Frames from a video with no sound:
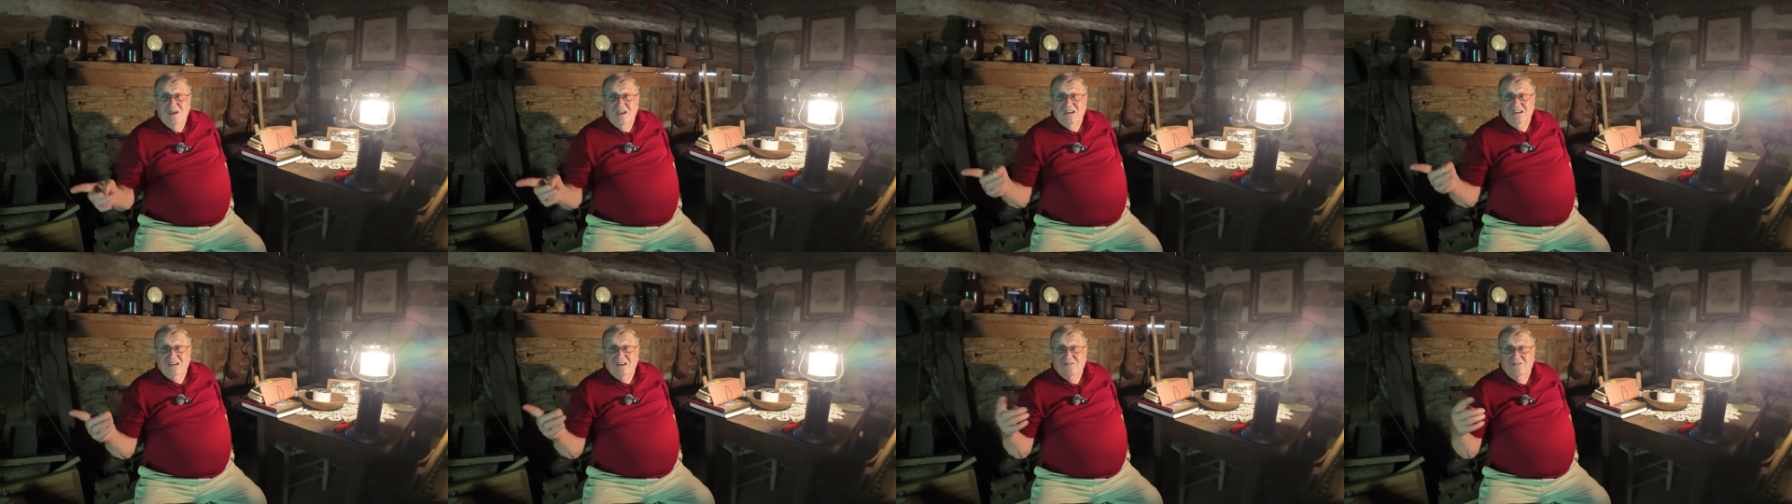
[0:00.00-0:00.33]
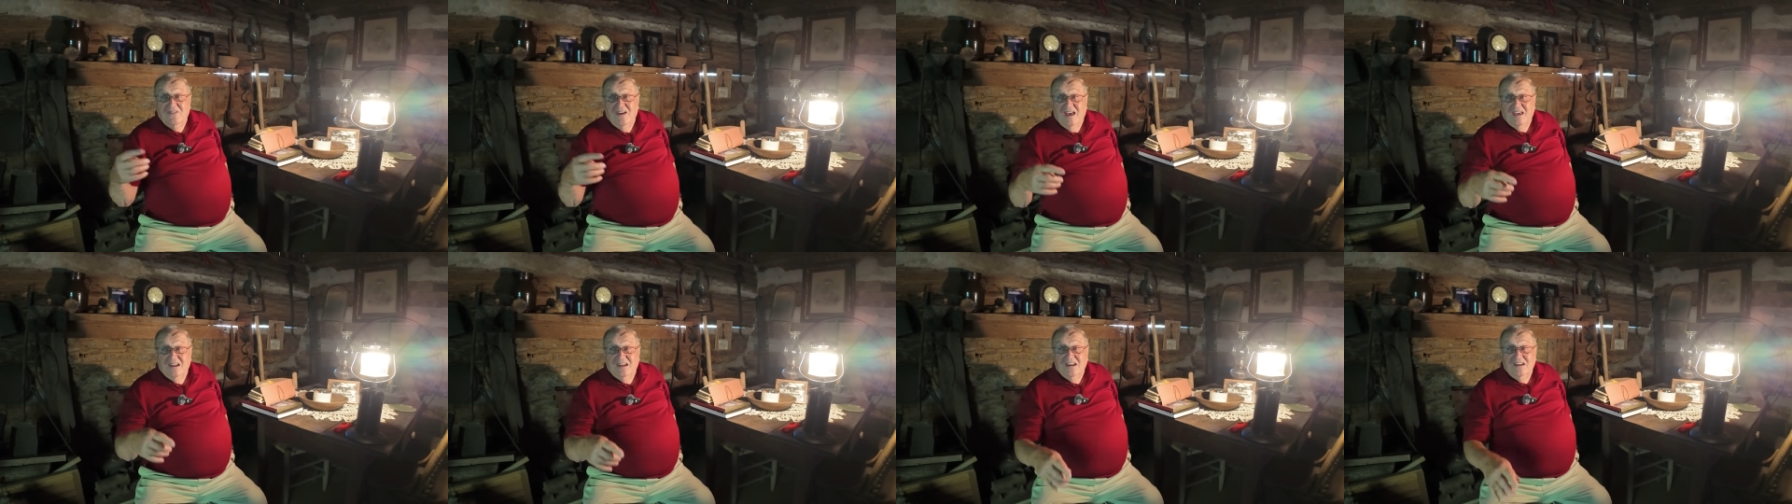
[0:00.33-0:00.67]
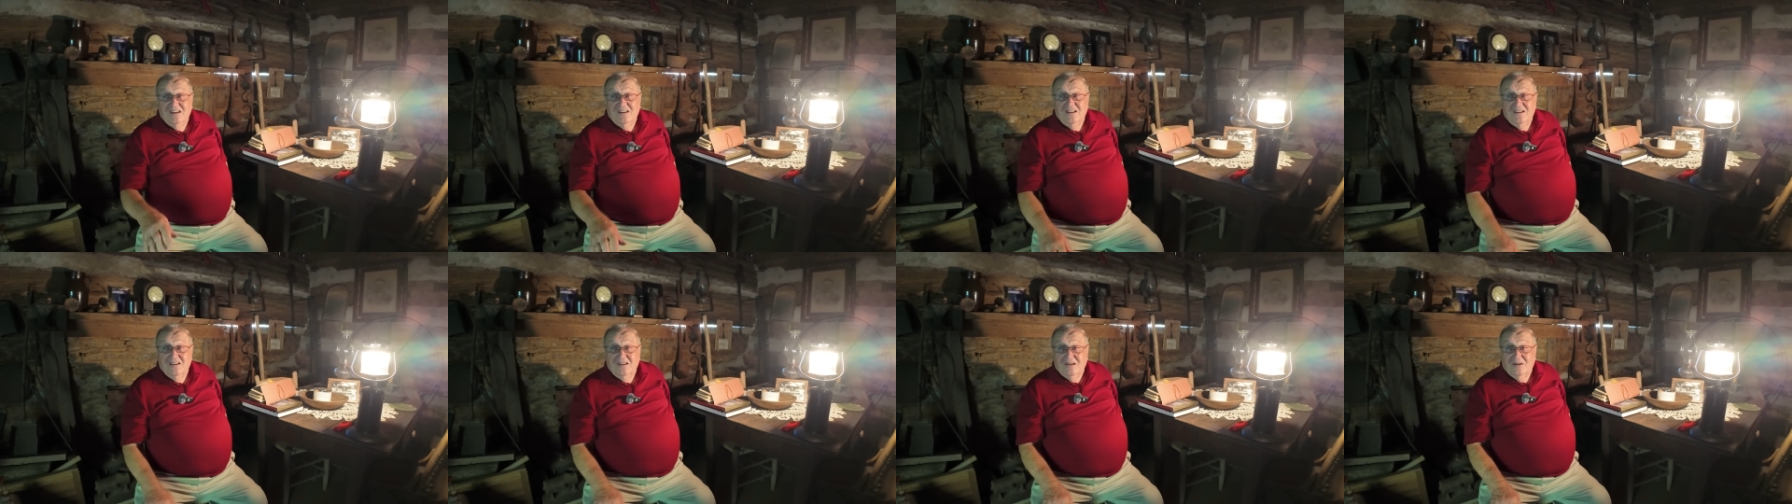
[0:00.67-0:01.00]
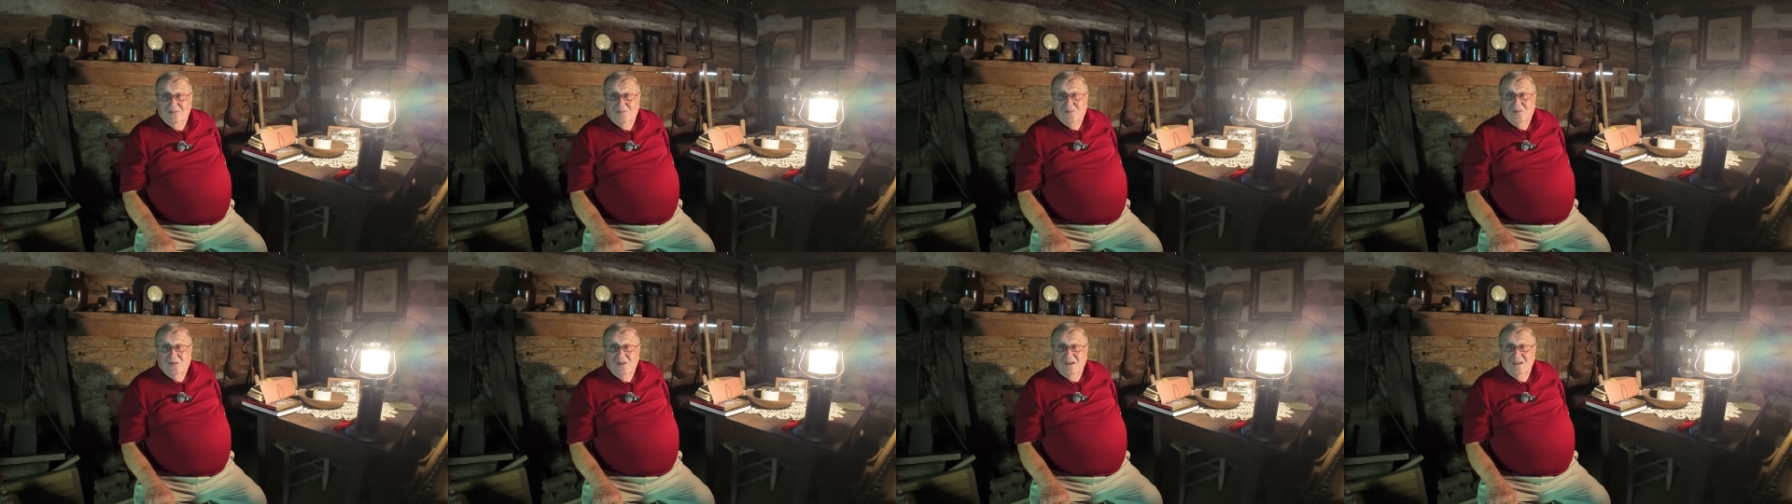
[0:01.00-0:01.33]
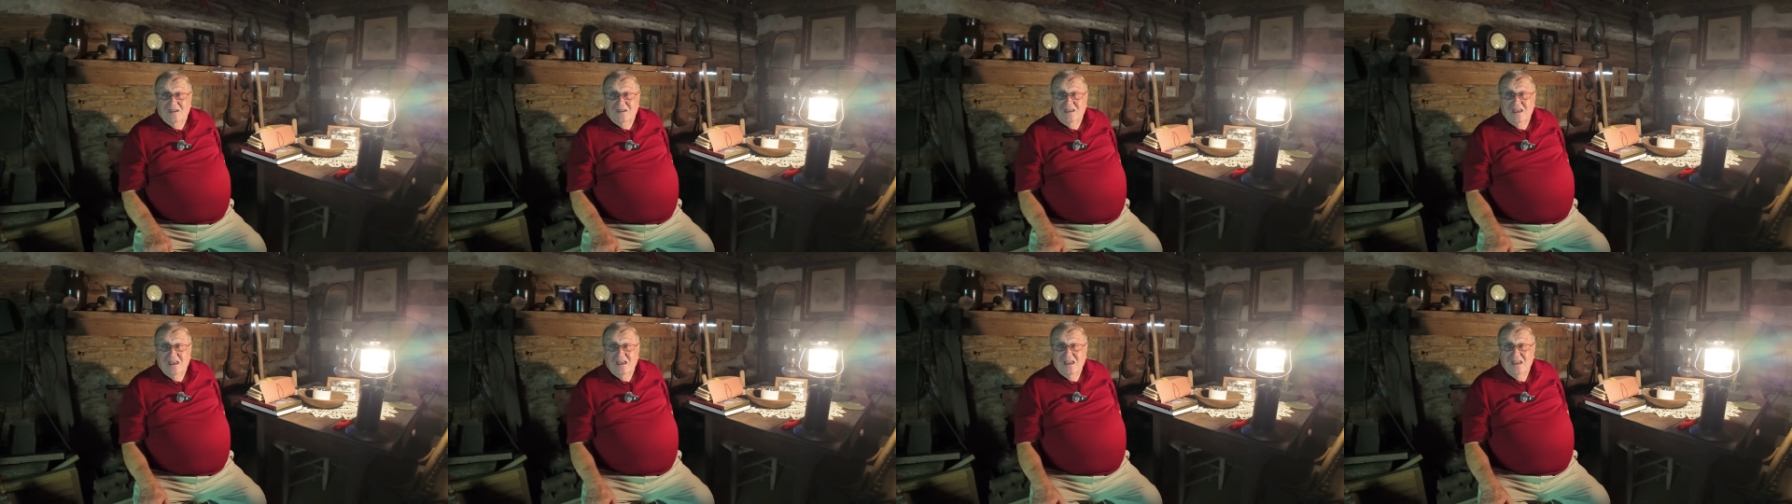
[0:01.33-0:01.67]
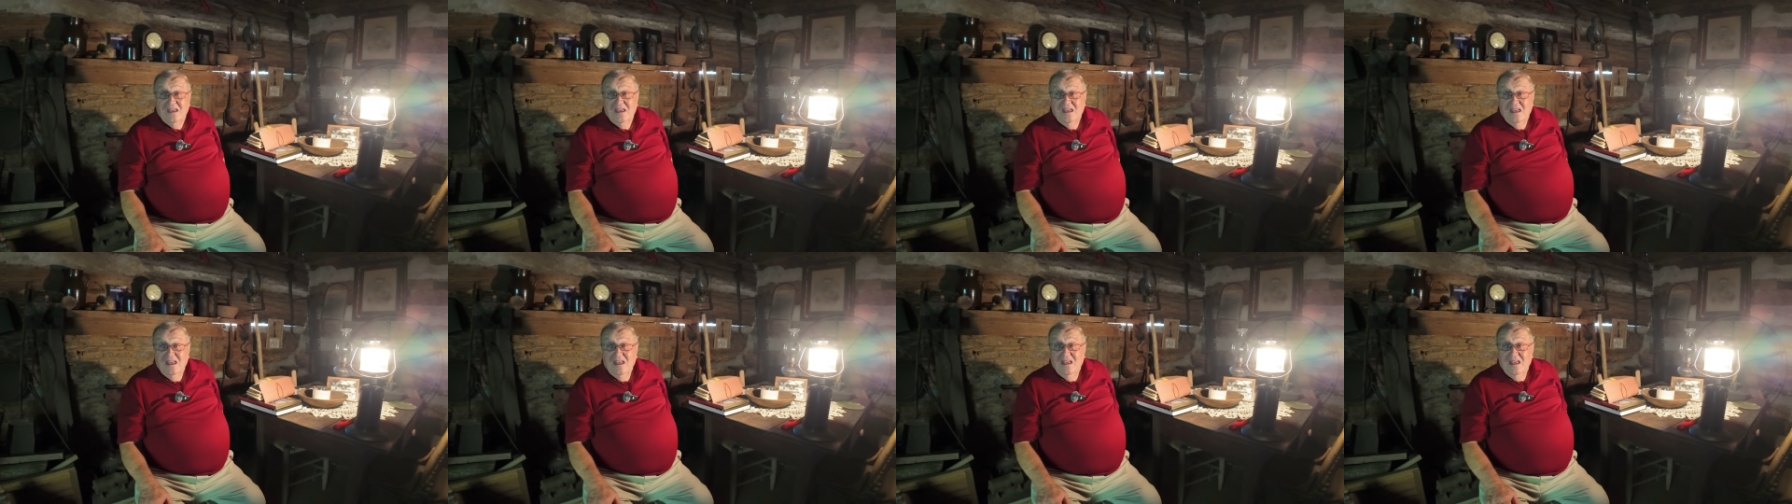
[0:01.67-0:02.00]
been divided up. They
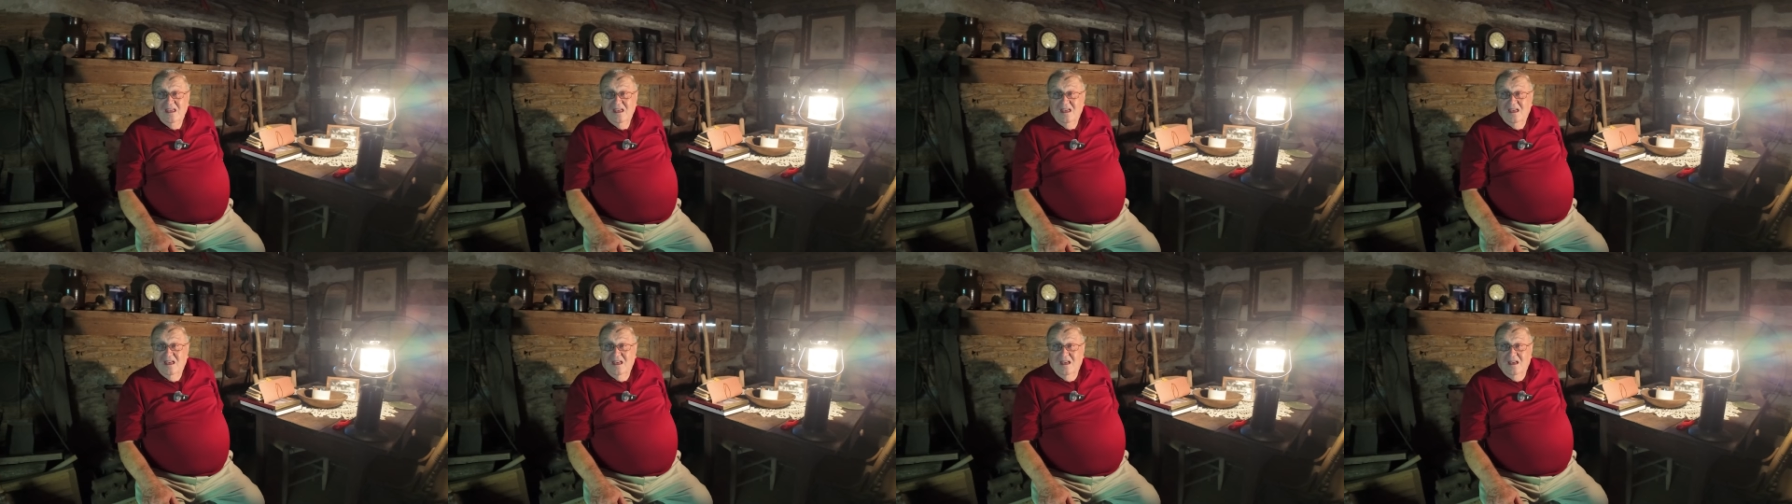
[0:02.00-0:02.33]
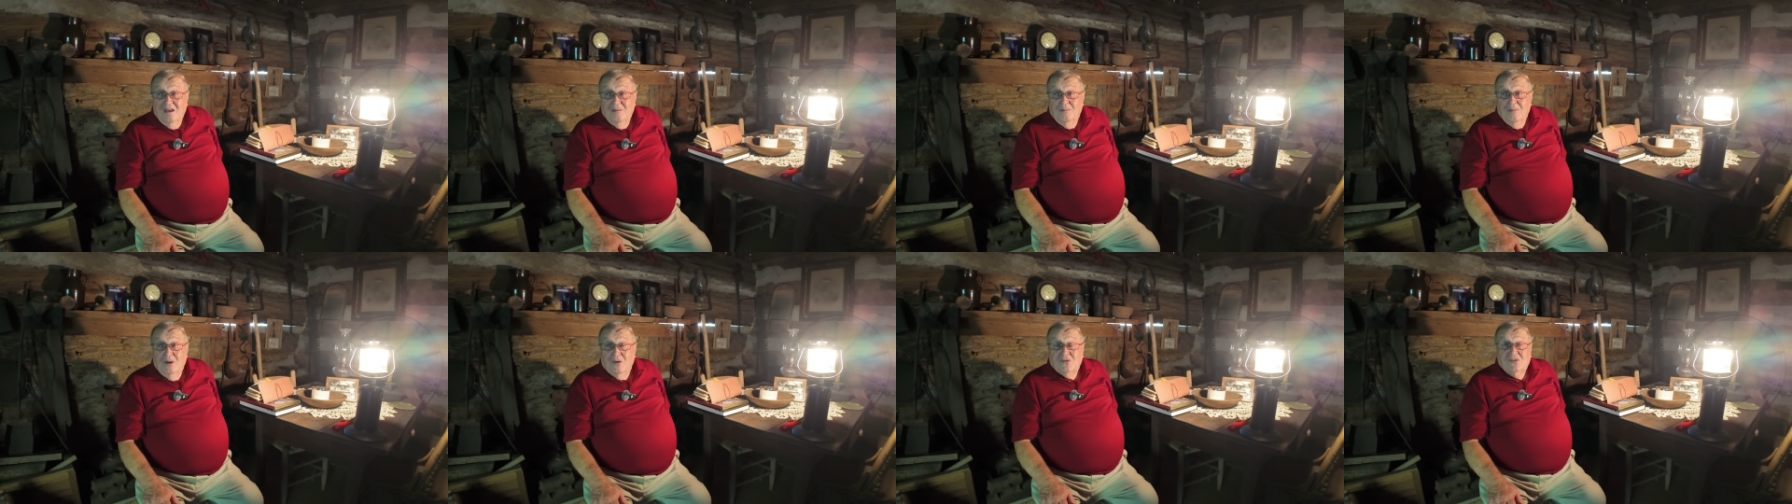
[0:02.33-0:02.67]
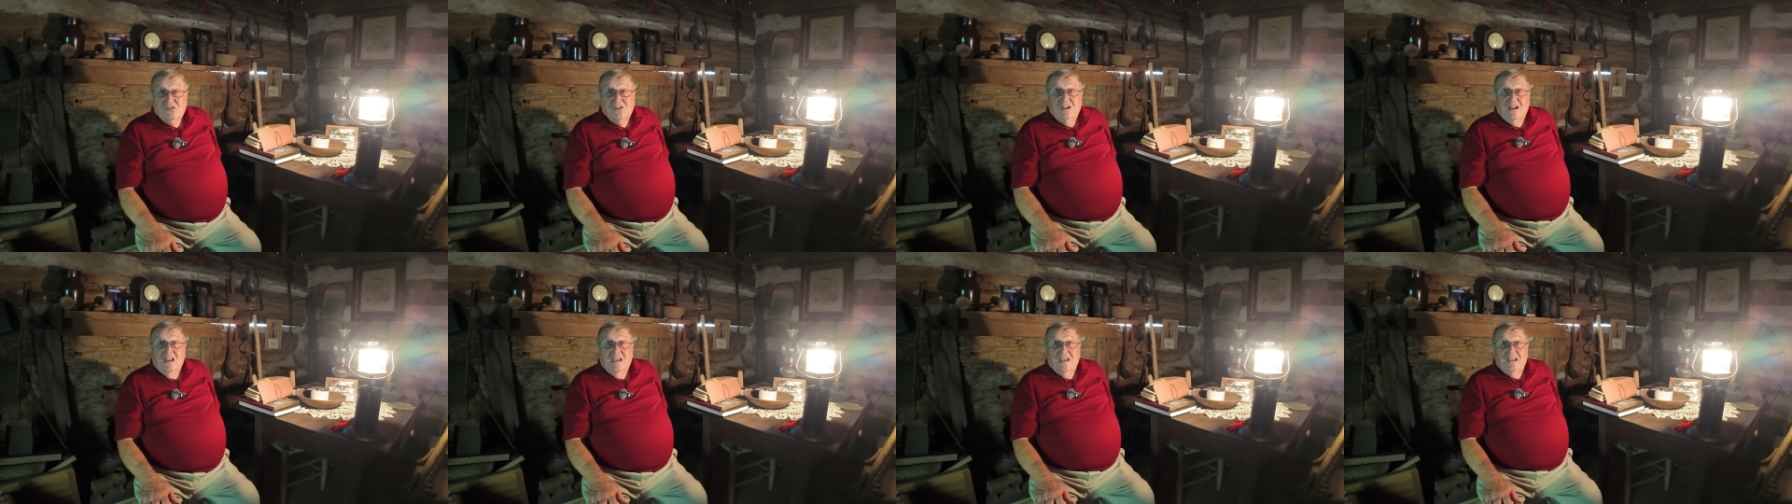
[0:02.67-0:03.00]
mostly